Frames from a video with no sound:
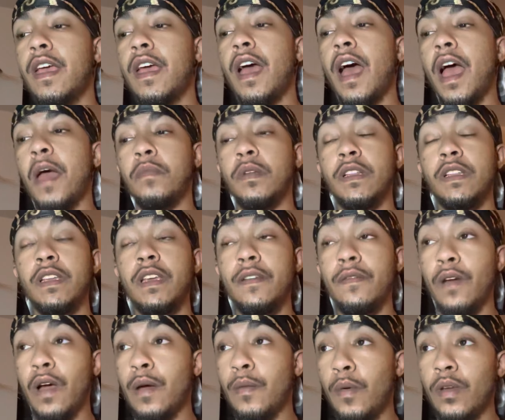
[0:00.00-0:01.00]
I believe
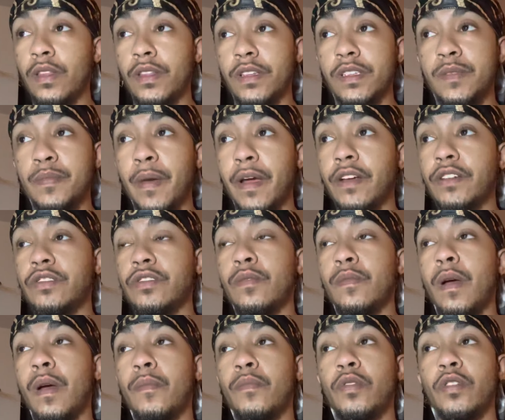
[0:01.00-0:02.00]
I'm on the
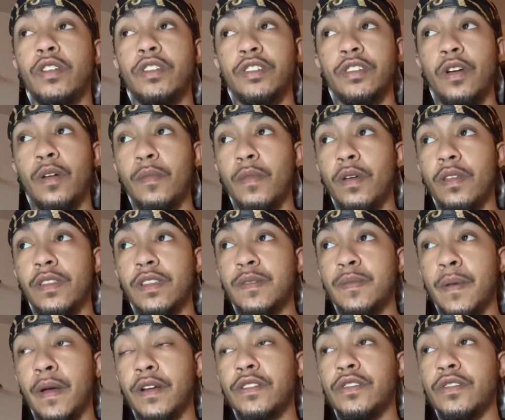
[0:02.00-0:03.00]
spectrum. I'm pretty sure I'm on the
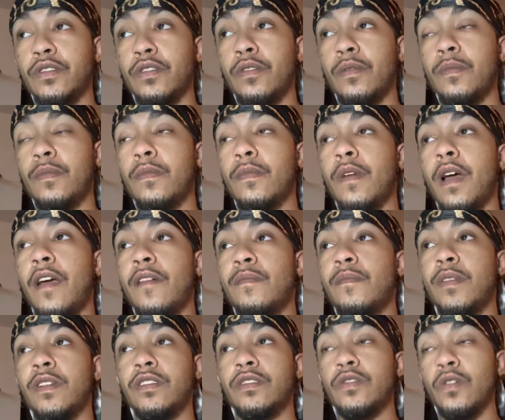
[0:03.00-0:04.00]
spectrum. I've
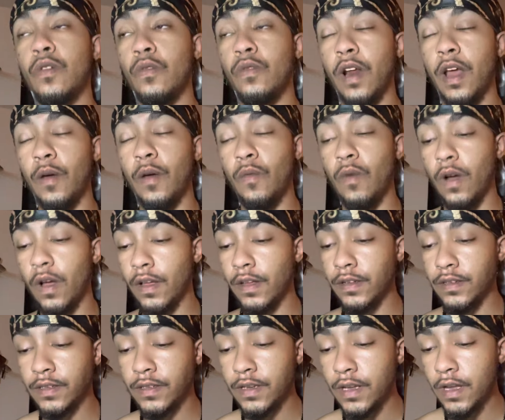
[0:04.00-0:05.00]
been told I
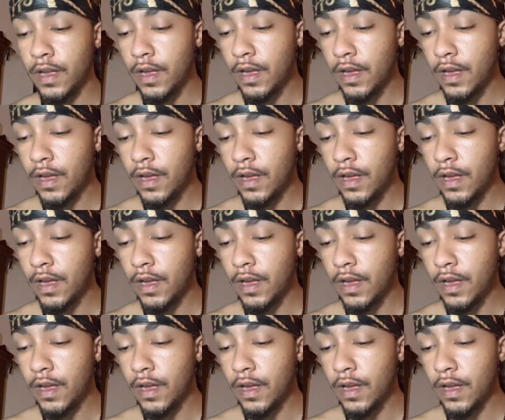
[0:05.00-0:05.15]
was.